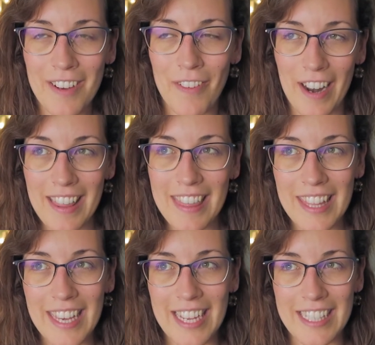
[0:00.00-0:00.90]
what i
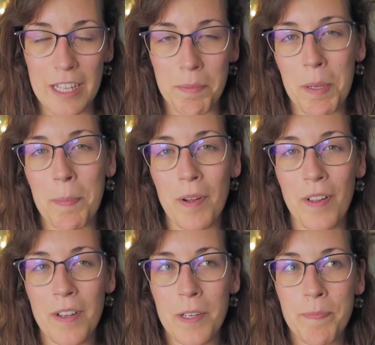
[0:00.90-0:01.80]
think is that
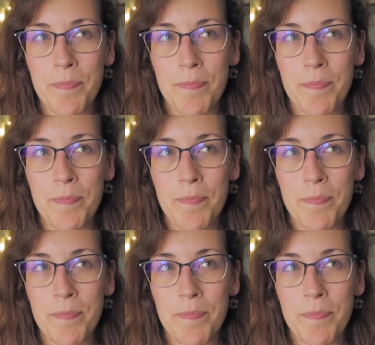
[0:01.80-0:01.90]
people